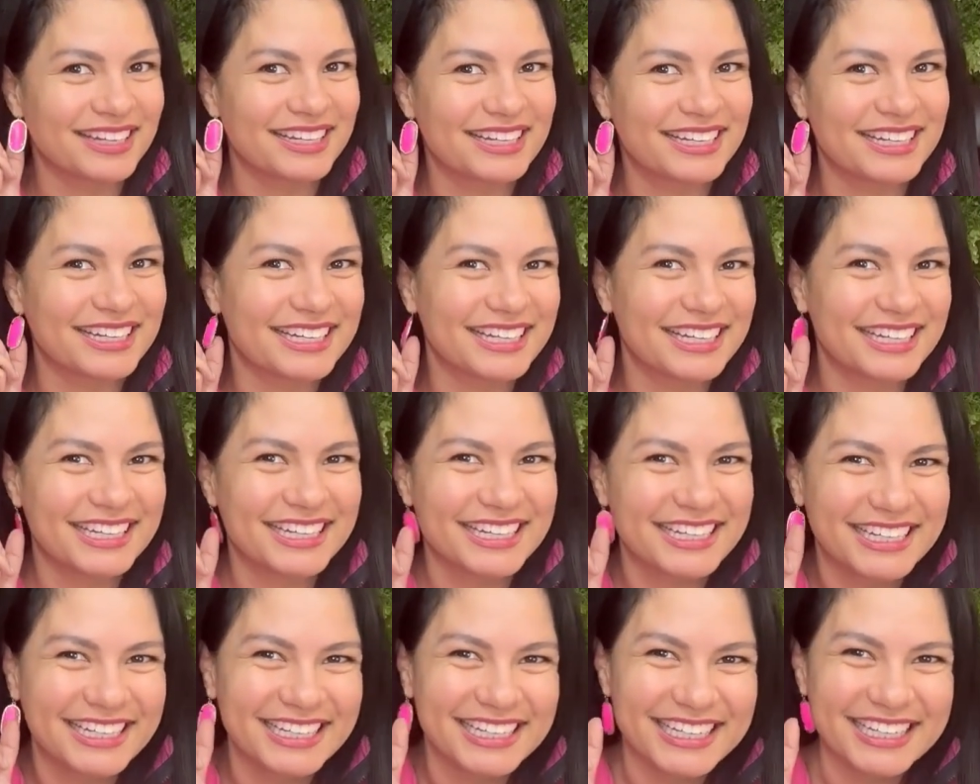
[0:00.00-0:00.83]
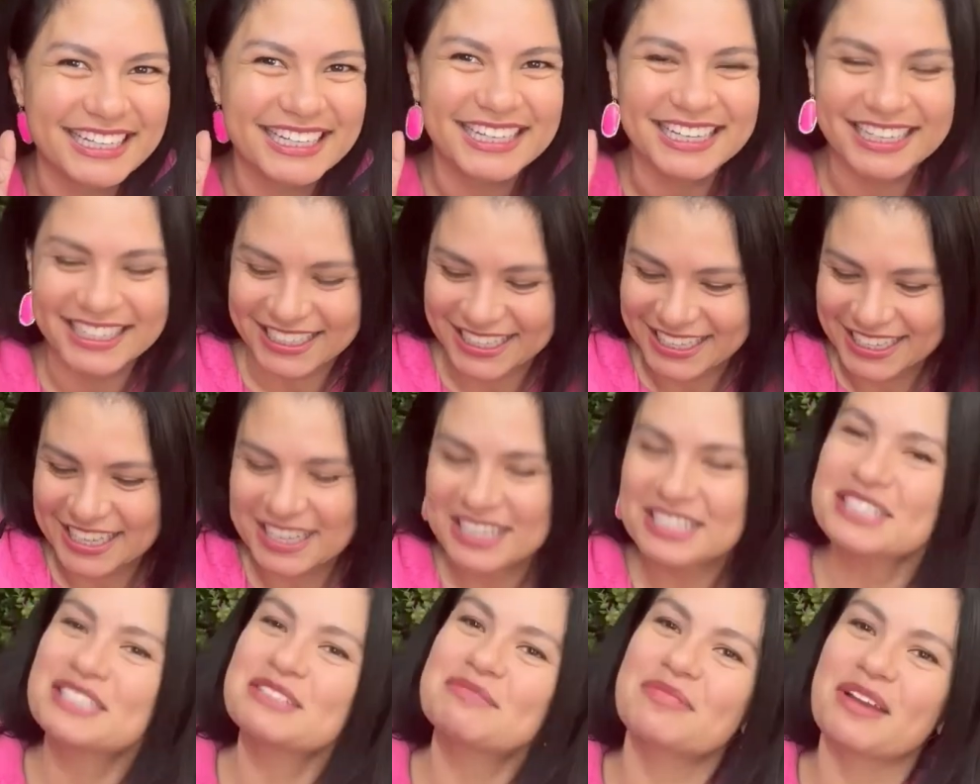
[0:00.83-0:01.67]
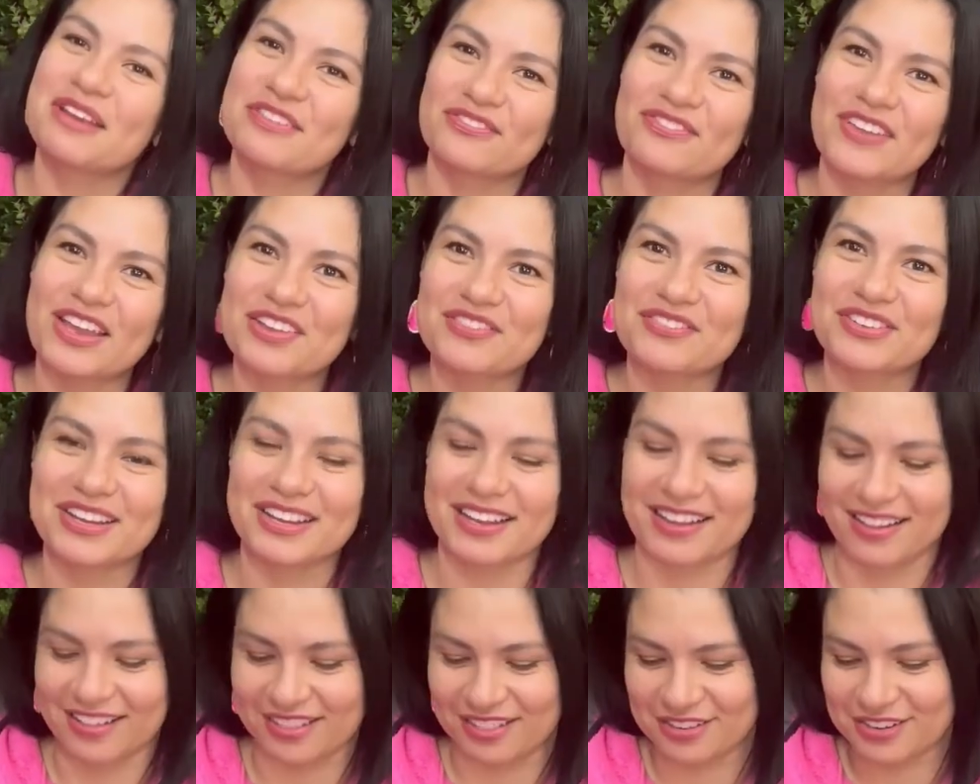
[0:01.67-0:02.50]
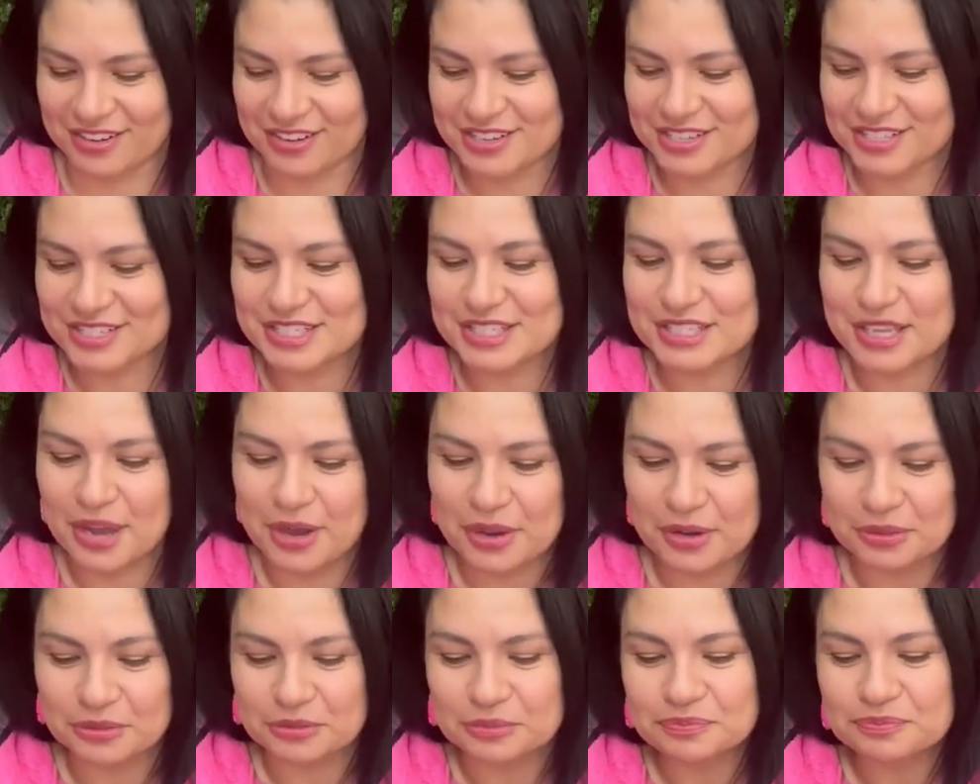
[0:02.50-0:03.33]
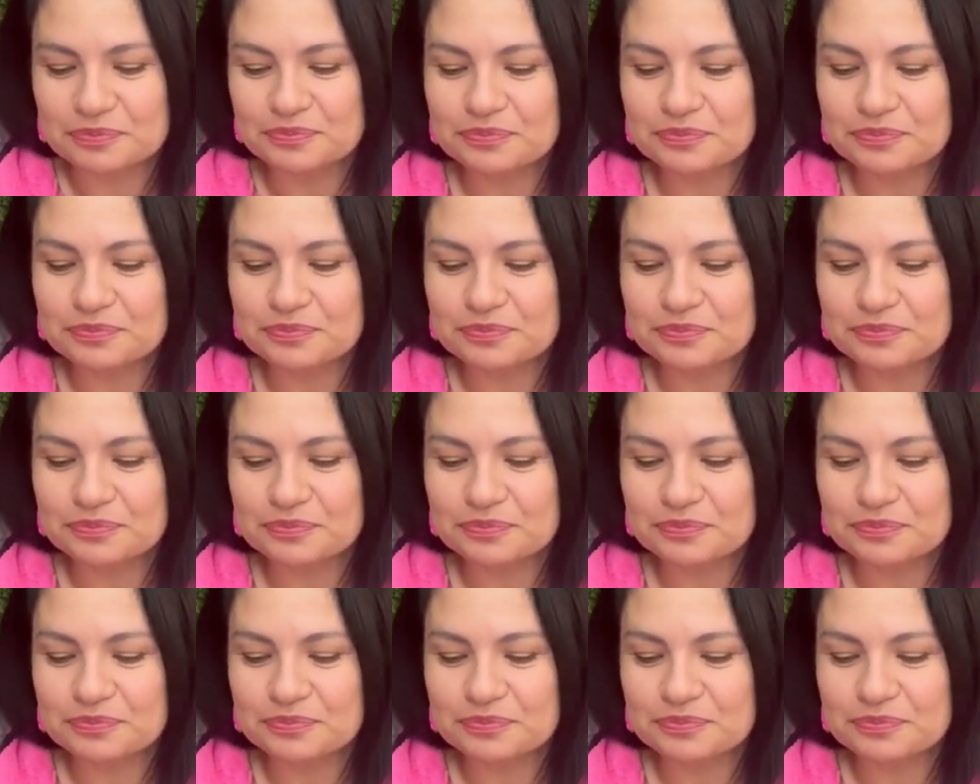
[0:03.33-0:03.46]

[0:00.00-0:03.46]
It's my favorite color. So